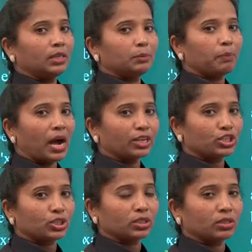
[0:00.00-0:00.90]

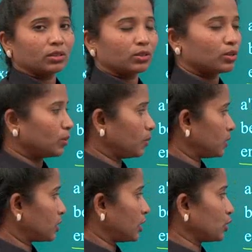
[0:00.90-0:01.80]
Departure,
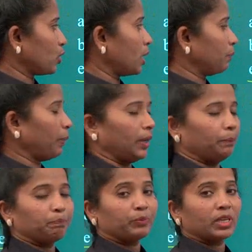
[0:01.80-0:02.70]
stress on
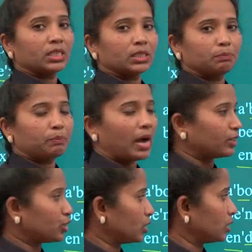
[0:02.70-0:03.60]
P,
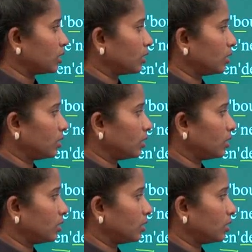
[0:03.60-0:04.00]
departure.